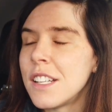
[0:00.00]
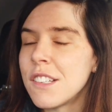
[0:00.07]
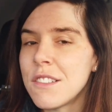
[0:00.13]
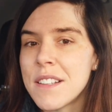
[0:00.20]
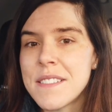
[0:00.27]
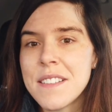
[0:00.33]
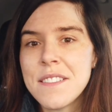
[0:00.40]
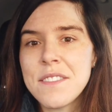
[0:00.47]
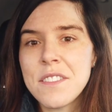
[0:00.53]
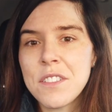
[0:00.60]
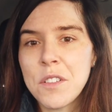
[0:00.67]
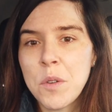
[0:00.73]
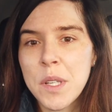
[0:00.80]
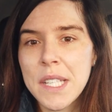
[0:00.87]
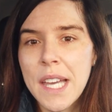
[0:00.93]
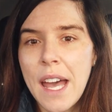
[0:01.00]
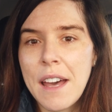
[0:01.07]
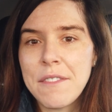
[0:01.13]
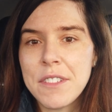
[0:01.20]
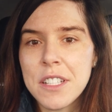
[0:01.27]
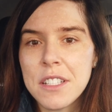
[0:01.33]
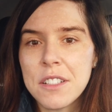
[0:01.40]
Here, let's insert a quick
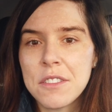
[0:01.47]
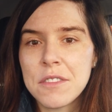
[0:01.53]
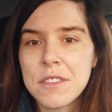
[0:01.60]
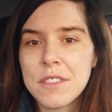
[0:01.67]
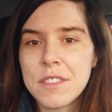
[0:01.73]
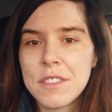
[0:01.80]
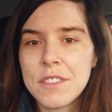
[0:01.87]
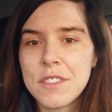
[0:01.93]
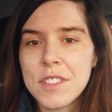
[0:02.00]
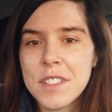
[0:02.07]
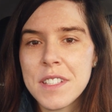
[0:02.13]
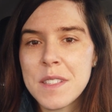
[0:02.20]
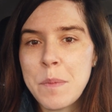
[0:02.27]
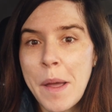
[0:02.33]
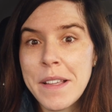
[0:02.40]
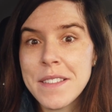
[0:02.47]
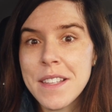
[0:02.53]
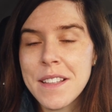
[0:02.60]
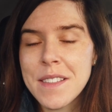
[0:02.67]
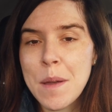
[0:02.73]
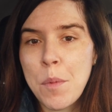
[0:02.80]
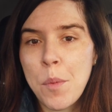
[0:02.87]
cat video just to spice
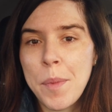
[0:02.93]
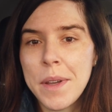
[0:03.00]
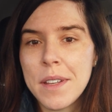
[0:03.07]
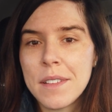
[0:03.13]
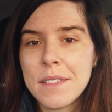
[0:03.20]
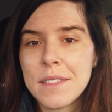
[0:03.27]
things up a bit.